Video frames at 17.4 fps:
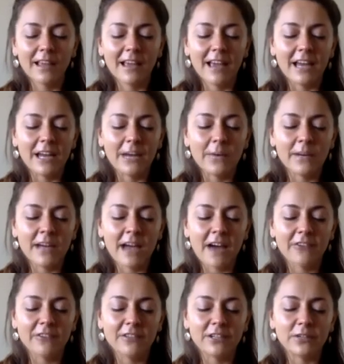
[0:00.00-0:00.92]
anyone
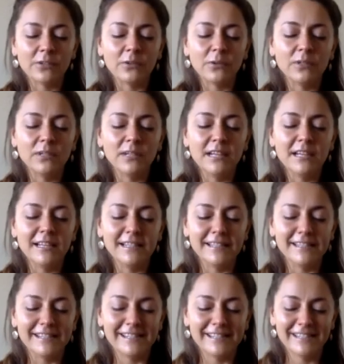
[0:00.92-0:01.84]
out there who
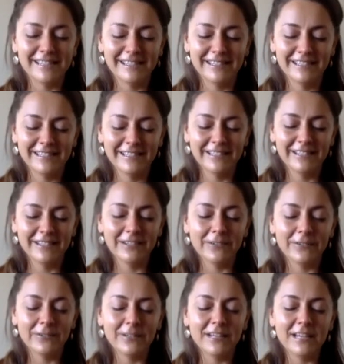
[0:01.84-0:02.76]

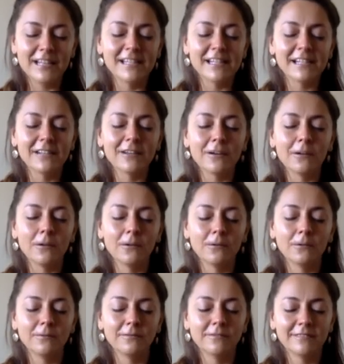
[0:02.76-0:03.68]
needs a
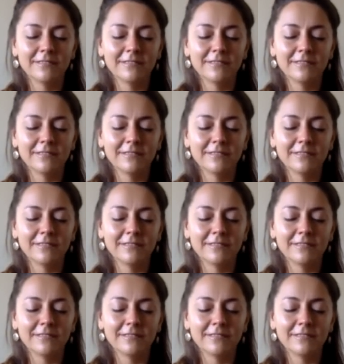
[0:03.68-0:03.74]
little